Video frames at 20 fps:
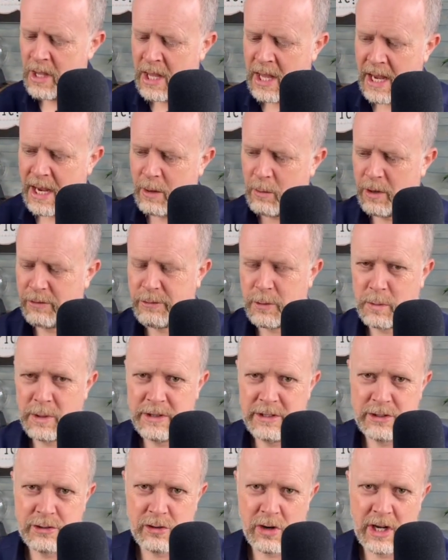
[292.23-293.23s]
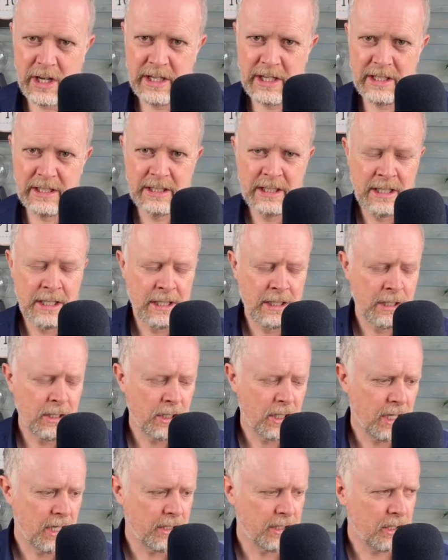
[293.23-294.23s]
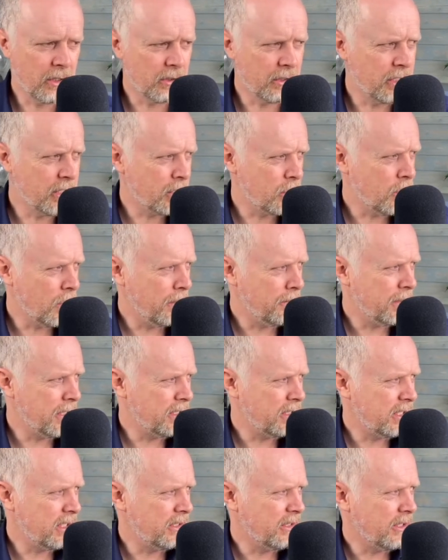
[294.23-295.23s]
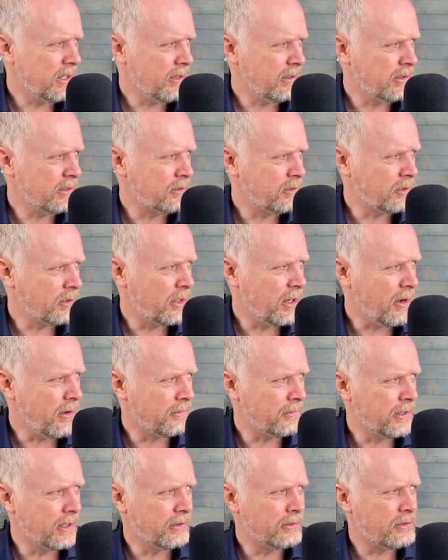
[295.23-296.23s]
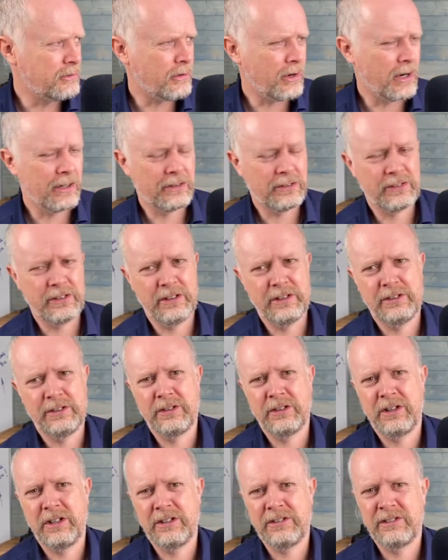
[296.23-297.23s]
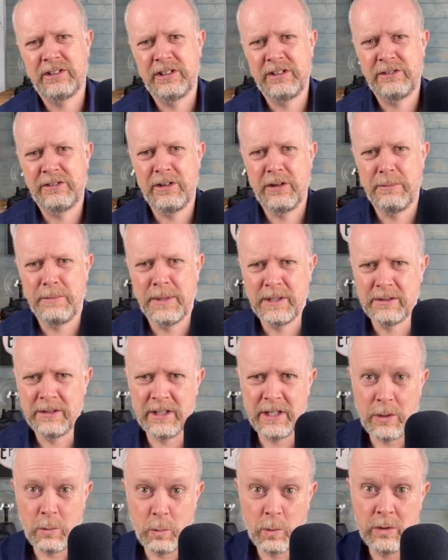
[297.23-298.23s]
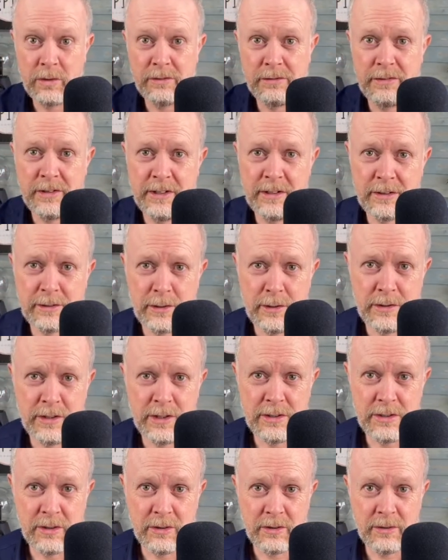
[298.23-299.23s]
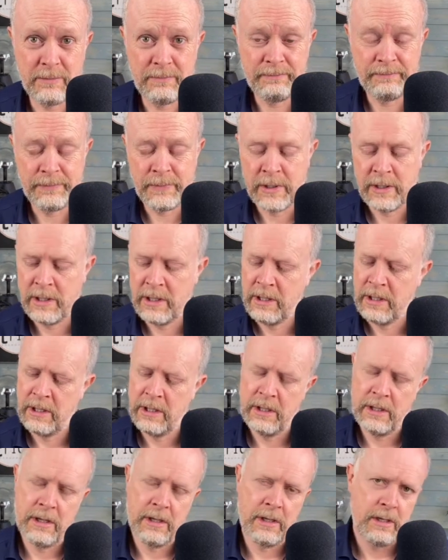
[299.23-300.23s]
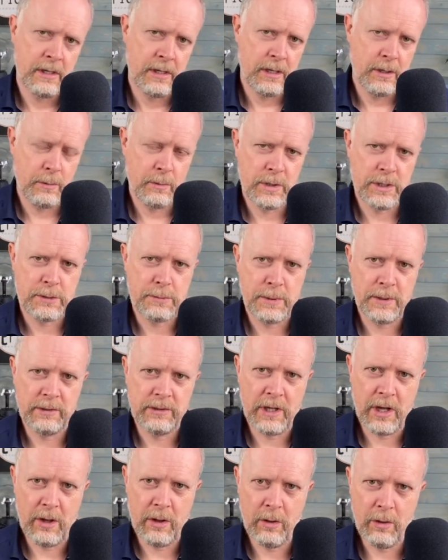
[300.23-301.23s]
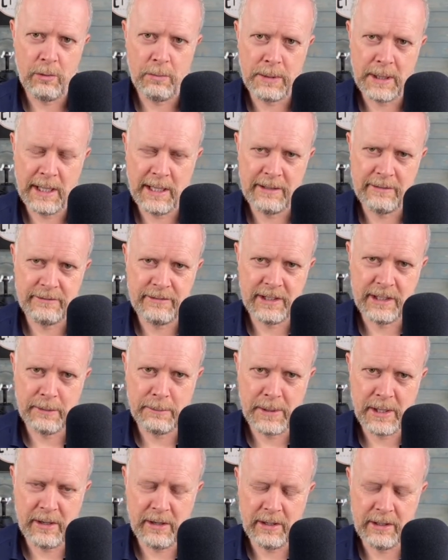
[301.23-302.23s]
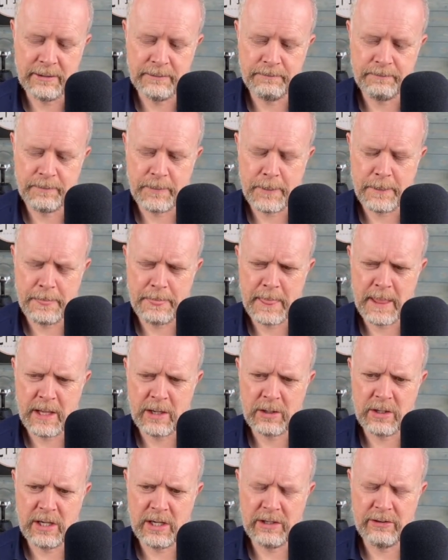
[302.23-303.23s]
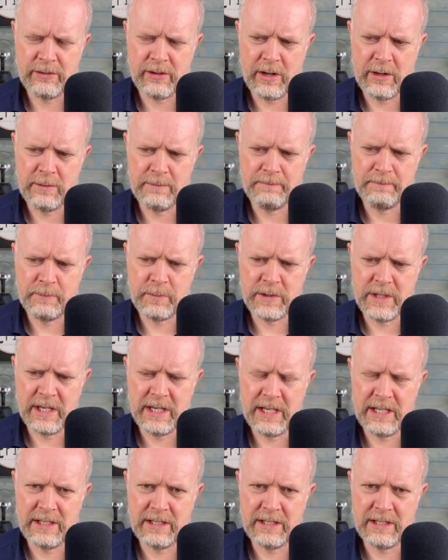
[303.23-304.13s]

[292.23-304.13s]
However, when they tried it and they got the equipment and they took it off the trucks and took it to this new building, it wouldn't fit through the door. at which point the whole plan fell apart. Okay, so they had